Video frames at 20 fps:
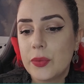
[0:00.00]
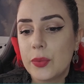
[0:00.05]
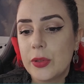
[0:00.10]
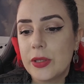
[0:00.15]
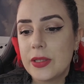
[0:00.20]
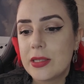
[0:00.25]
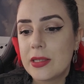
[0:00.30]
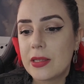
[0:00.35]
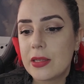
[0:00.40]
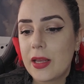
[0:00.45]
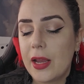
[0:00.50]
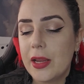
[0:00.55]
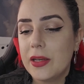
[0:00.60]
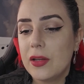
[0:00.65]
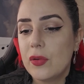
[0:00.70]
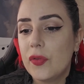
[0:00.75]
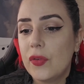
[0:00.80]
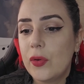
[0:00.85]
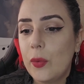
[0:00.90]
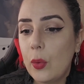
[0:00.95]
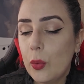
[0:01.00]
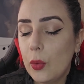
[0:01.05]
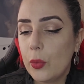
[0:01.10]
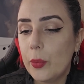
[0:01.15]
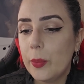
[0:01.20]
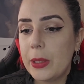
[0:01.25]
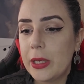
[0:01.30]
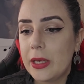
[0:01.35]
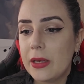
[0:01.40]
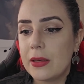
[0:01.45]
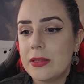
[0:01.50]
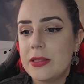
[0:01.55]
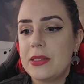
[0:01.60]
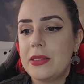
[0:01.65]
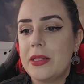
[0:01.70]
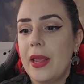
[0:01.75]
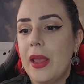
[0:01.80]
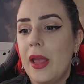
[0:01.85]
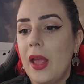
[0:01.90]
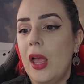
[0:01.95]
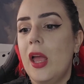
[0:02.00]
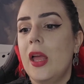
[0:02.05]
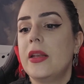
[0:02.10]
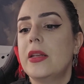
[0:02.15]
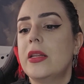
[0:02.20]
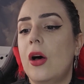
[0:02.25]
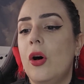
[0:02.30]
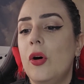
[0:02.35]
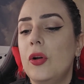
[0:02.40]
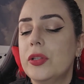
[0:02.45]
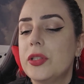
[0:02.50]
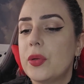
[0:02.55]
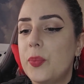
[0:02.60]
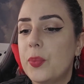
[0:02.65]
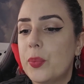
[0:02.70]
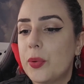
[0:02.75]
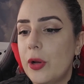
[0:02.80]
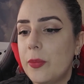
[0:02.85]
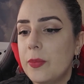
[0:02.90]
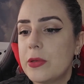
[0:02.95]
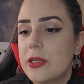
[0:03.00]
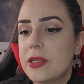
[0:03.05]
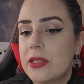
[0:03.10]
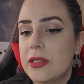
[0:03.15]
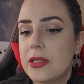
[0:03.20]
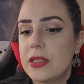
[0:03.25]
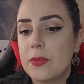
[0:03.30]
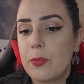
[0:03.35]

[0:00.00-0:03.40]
was kind of cool because they had all the promises